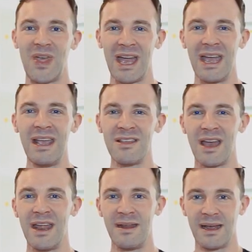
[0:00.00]
That is
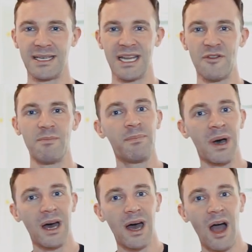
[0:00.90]
a negative,
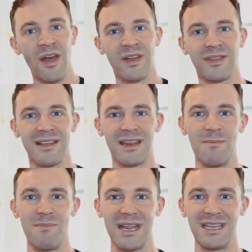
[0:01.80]
but I think there's an
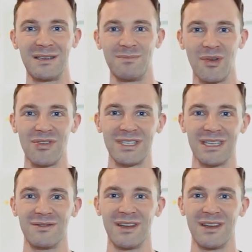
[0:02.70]
embedded positive